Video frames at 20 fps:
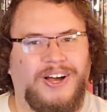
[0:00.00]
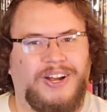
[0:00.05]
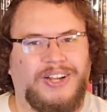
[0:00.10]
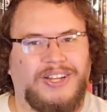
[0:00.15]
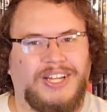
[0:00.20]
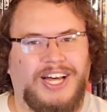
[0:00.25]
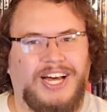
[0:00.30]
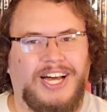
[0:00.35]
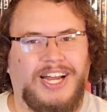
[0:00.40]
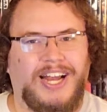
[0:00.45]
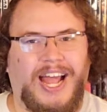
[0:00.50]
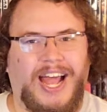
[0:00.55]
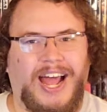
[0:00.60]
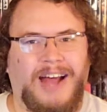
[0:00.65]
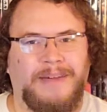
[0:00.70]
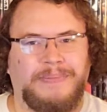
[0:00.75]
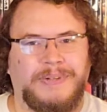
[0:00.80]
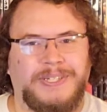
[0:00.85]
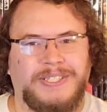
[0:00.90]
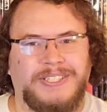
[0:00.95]
a lot
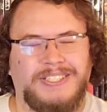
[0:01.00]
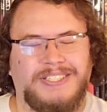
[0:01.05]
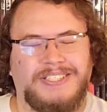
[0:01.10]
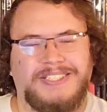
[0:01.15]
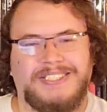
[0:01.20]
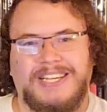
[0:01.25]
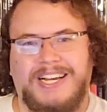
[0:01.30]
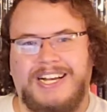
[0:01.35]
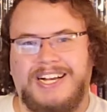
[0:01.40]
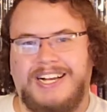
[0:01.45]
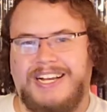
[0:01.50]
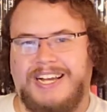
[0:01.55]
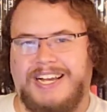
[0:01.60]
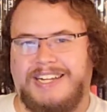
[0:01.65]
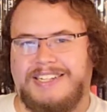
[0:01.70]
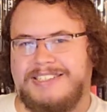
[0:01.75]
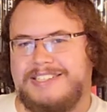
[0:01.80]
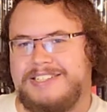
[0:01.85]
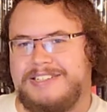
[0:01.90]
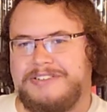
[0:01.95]
happens
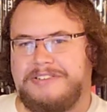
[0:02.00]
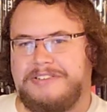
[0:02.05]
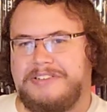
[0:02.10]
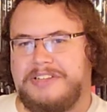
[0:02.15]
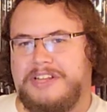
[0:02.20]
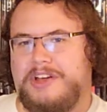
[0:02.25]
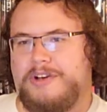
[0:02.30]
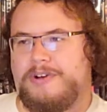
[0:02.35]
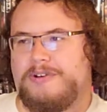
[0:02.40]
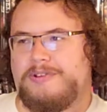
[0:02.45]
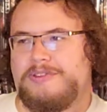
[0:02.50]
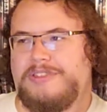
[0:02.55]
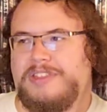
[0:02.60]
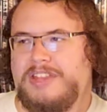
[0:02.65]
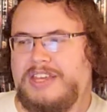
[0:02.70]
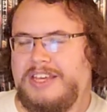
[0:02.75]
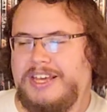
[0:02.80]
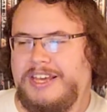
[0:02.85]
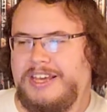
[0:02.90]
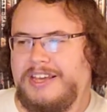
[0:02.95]
until near
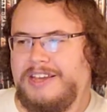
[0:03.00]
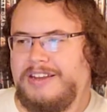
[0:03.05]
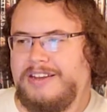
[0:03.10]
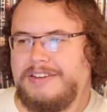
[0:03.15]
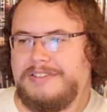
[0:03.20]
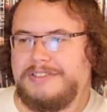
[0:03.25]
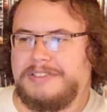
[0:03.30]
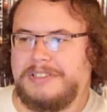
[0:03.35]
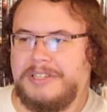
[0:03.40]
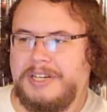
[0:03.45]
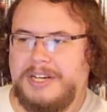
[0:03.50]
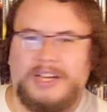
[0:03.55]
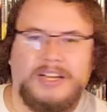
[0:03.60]
the end.